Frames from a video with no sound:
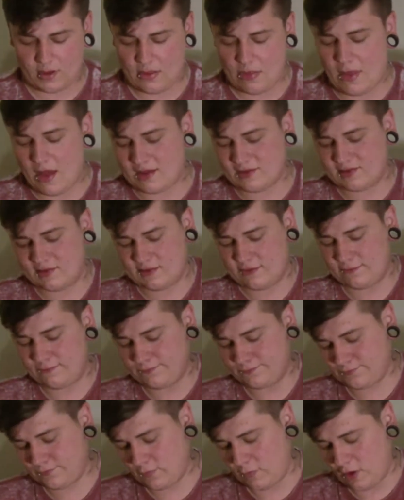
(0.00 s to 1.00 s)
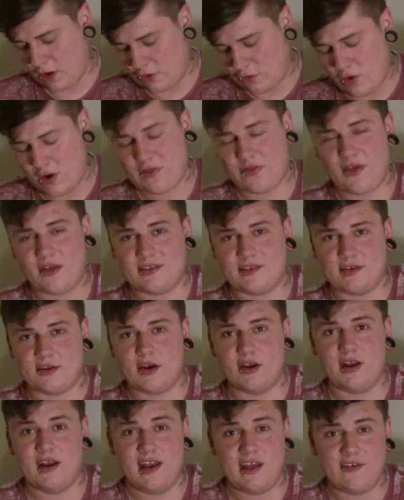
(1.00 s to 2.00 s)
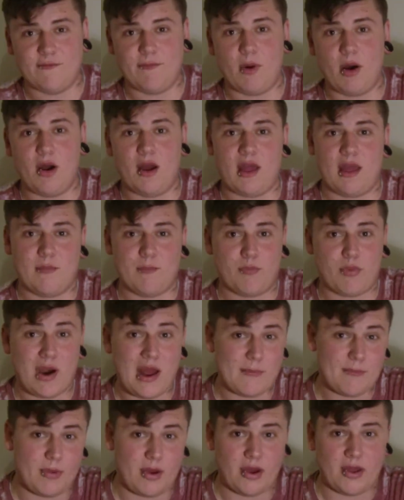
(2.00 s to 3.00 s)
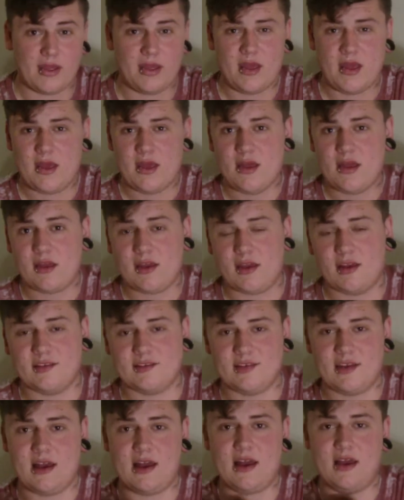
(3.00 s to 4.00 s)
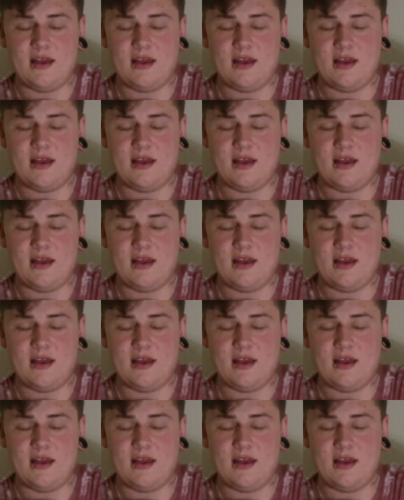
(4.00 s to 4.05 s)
And that's a great thing to kind of live by and prep by, because